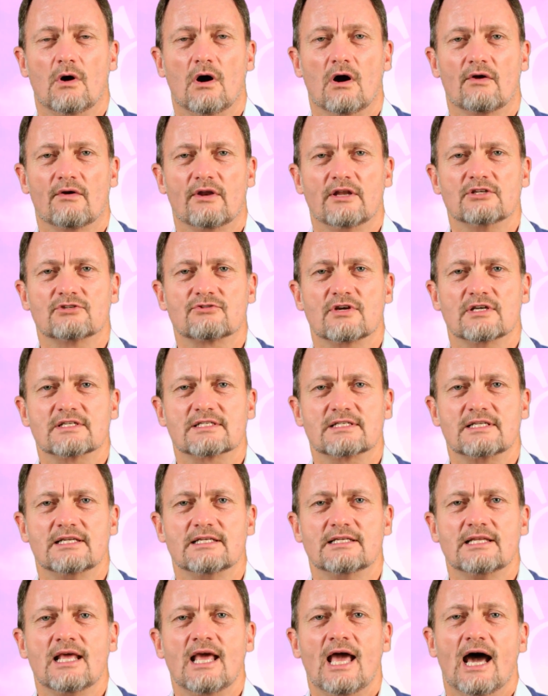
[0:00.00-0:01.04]
are
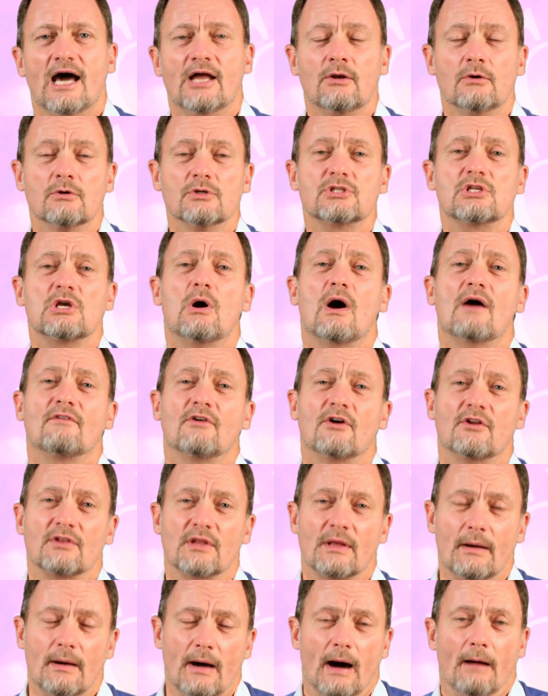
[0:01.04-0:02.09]
interested. And also I've
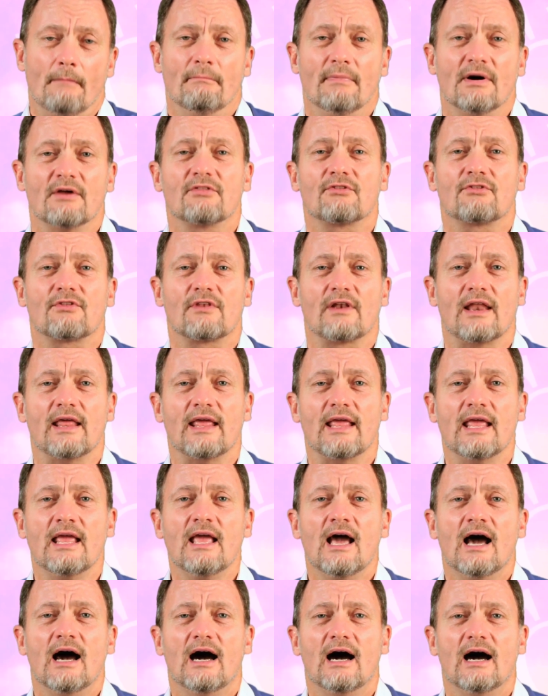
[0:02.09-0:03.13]
got a
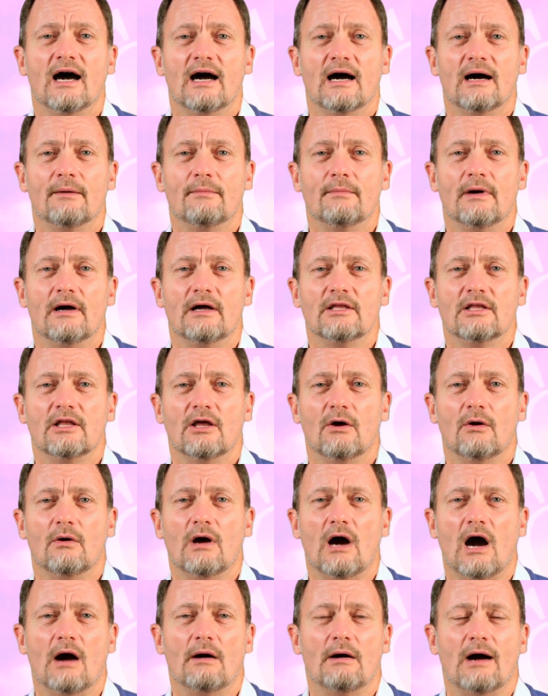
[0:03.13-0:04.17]
monthly
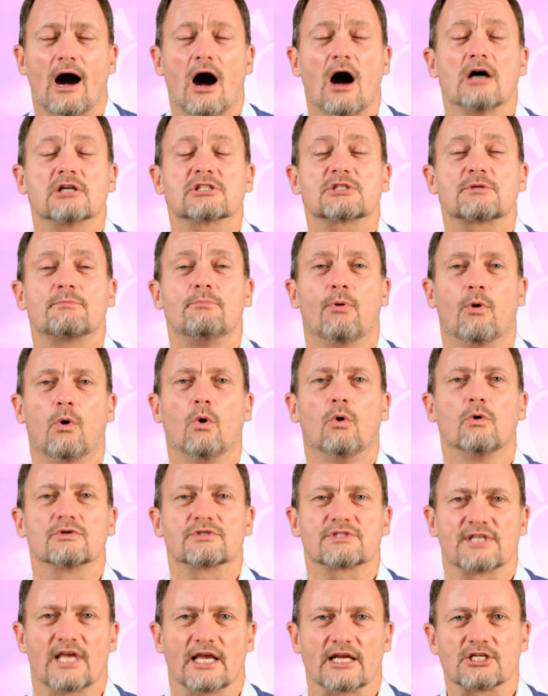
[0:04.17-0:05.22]
Ask
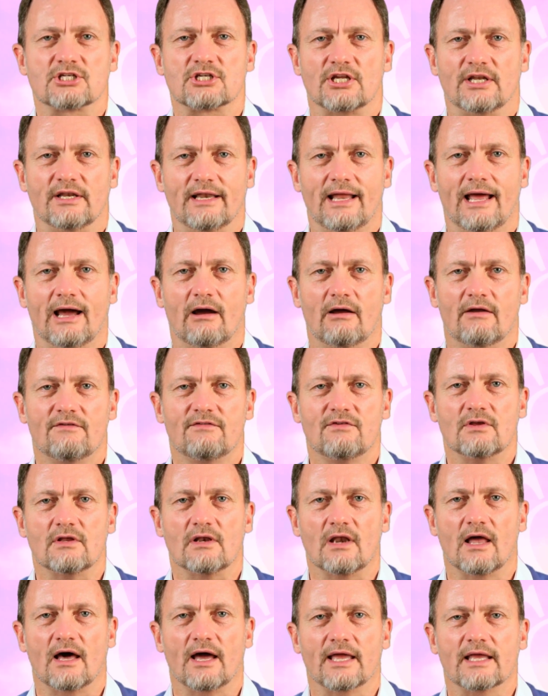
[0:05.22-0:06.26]
Paul section now, if
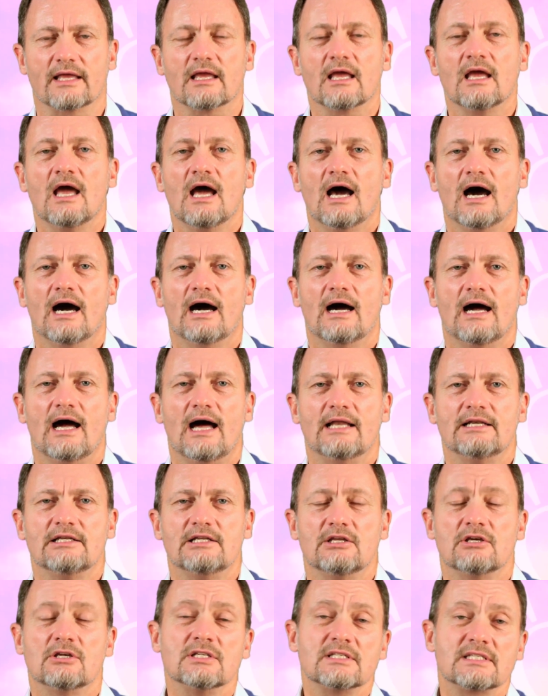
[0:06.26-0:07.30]
you like,
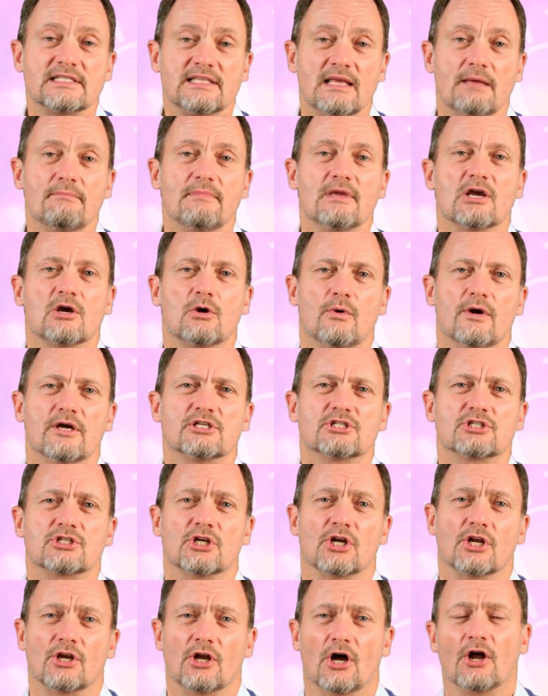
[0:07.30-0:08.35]
and you can send me a
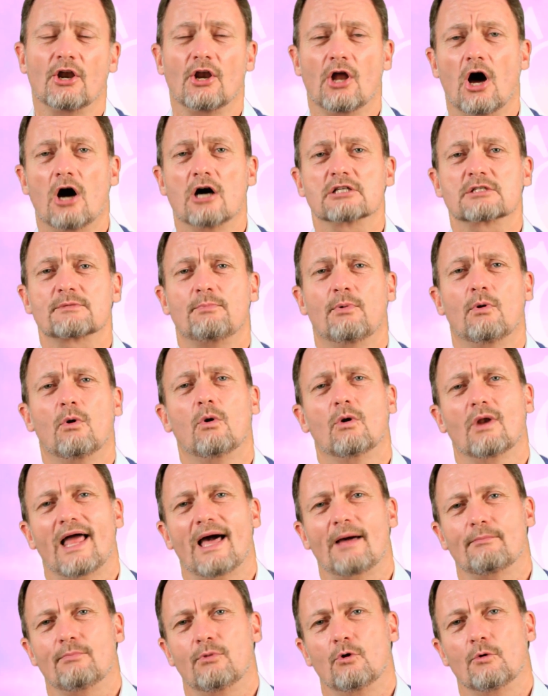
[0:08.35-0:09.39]
question on
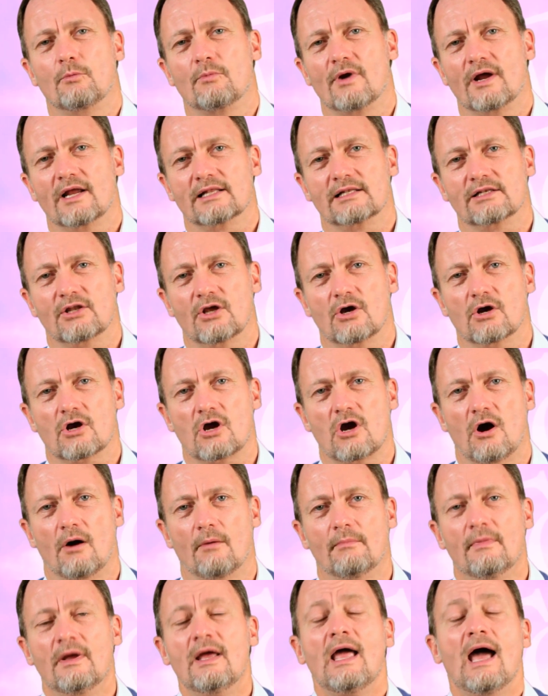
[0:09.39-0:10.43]

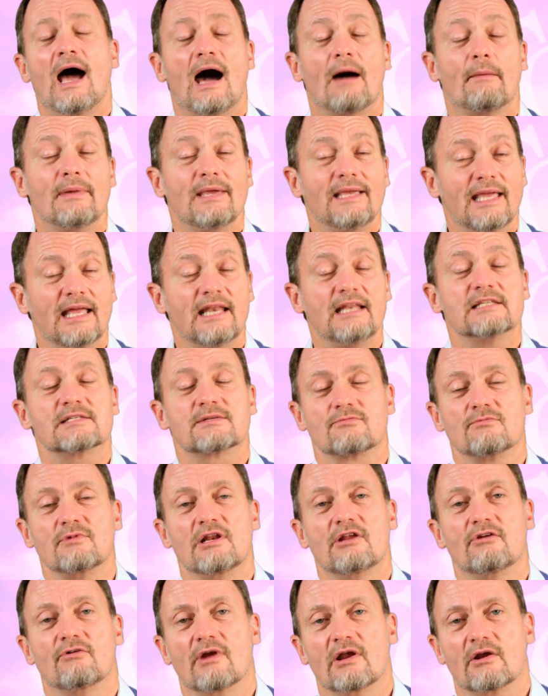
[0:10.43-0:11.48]
askpaul@paulbridle.com. I've been getting some
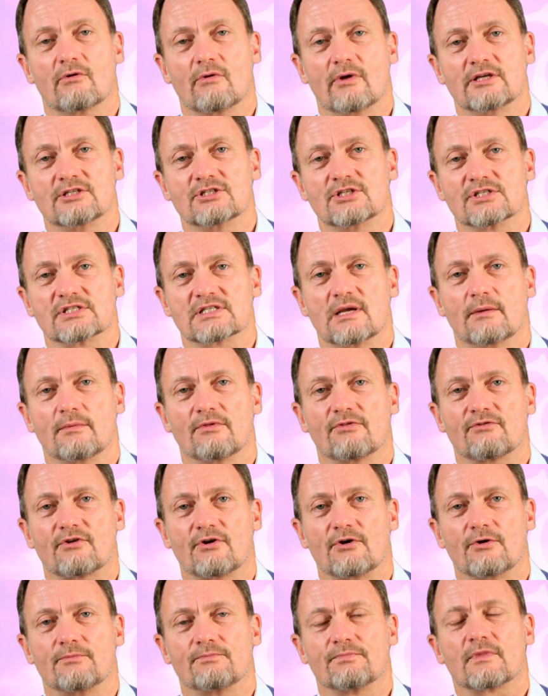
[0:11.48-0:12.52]
really great questions coming
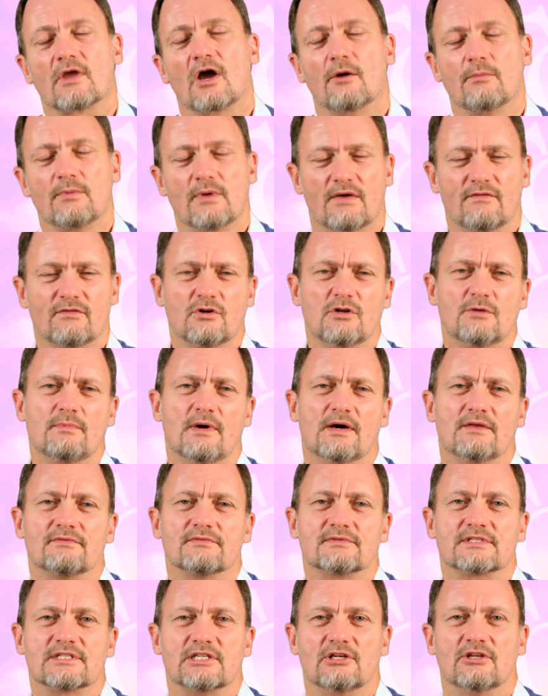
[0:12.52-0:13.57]
through. Hope you have a good
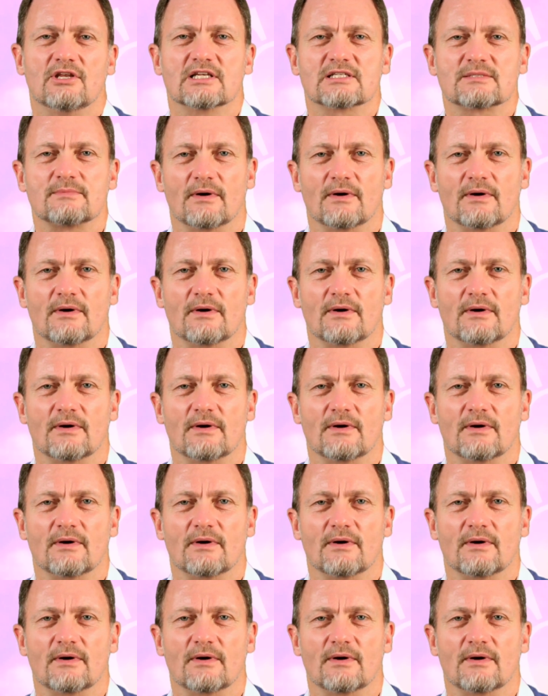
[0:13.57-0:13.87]
month. See you next